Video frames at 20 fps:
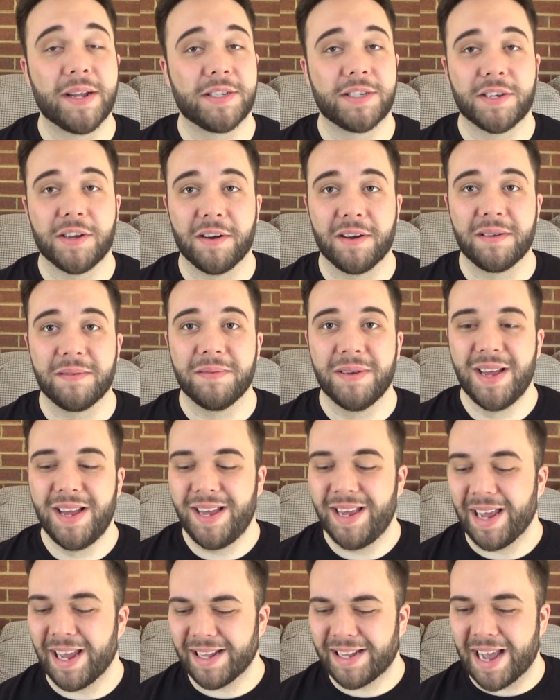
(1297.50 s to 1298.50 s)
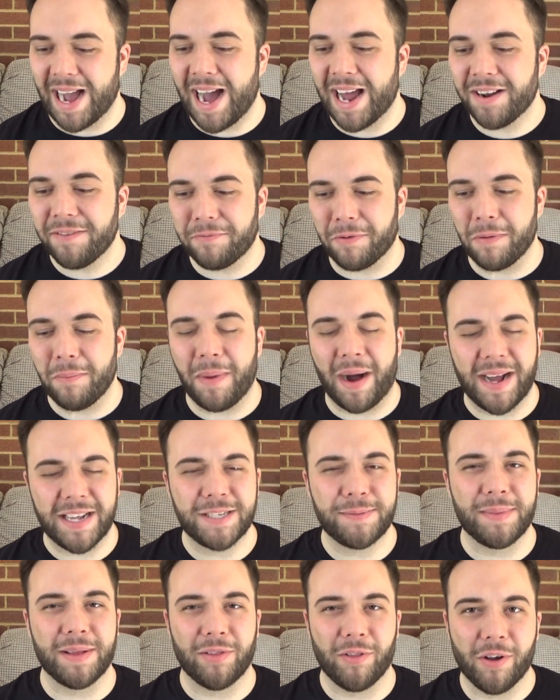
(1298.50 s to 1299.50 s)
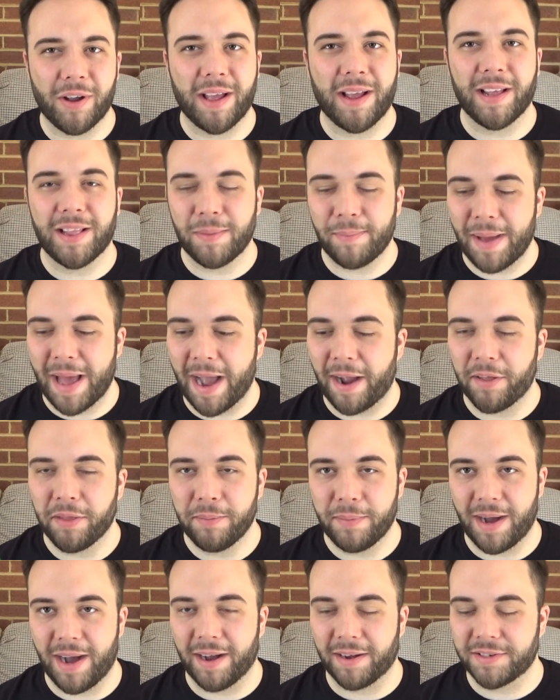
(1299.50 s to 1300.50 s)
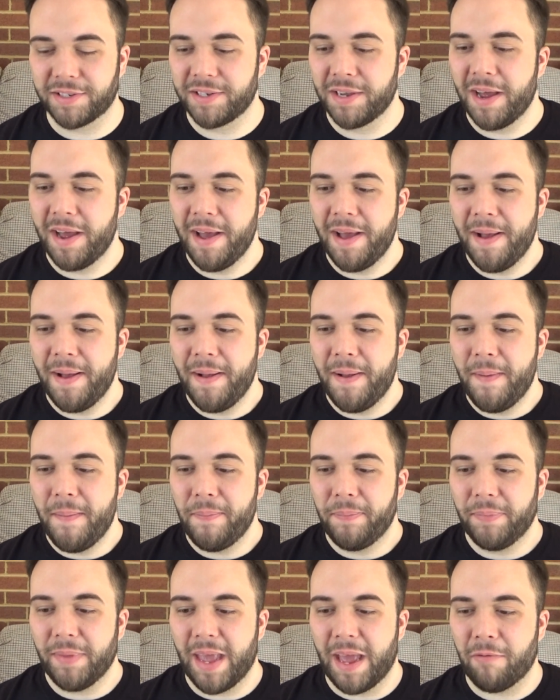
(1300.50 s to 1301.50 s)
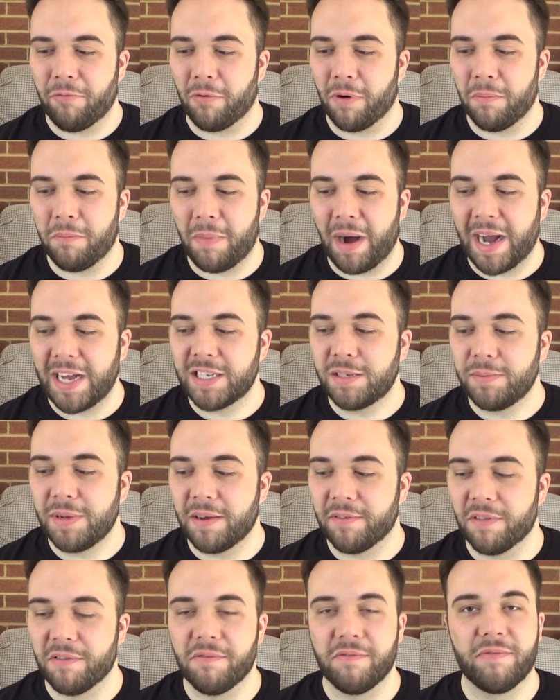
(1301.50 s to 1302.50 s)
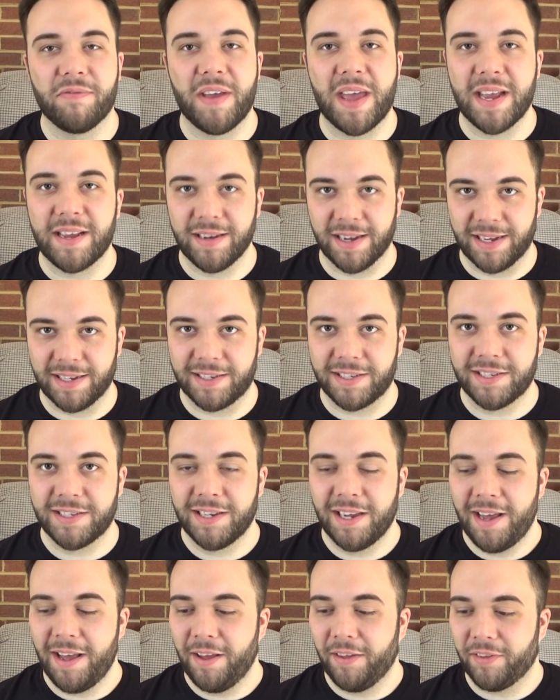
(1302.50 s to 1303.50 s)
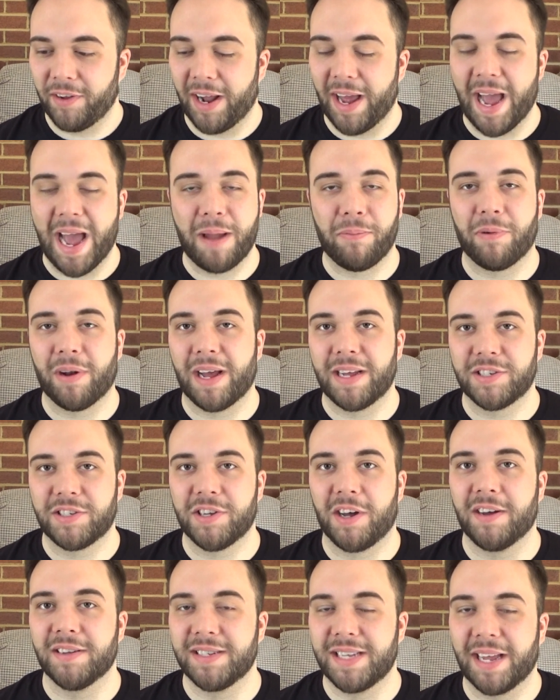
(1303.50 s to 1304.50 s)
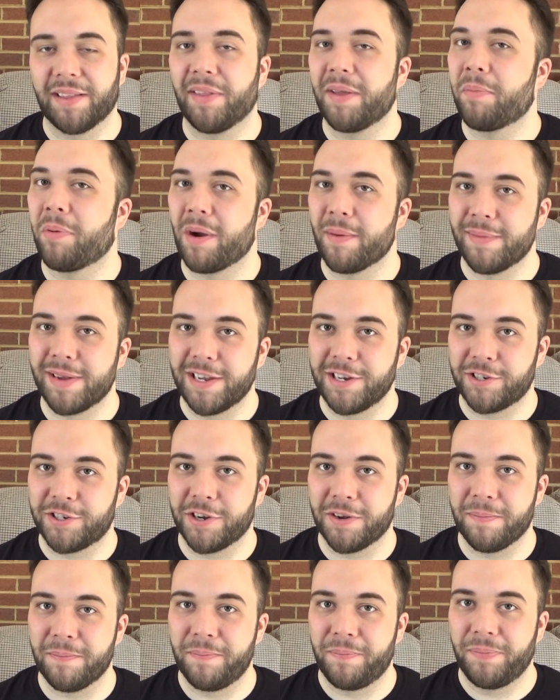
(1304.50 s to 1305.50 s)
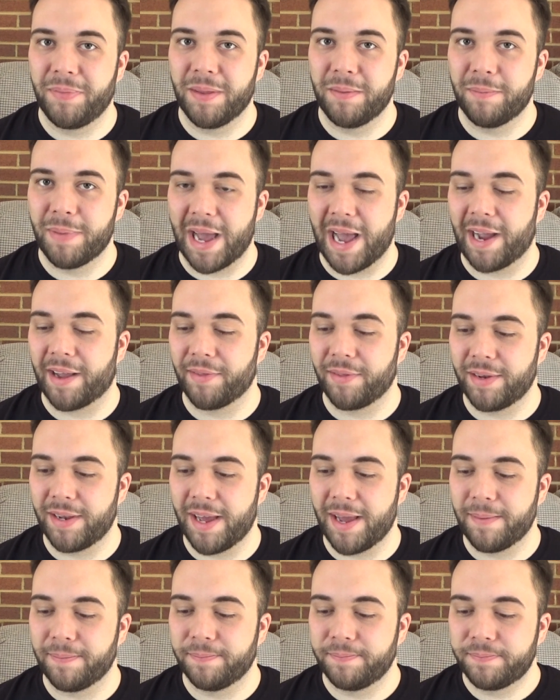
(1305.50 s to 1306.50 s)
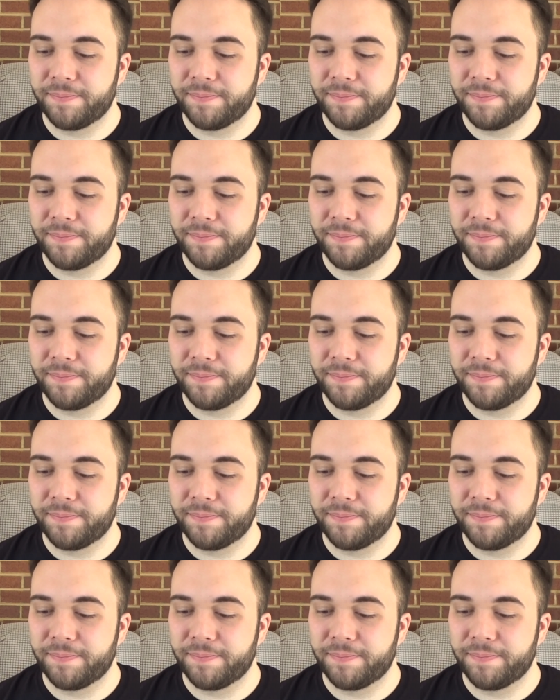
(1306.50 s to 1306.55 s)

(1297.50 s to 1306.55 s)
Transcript: it's good. It kind of reminds me, looking at the back of the box, it reminds me of the vagueness that I had when I saw Deadly Premonition back in the day.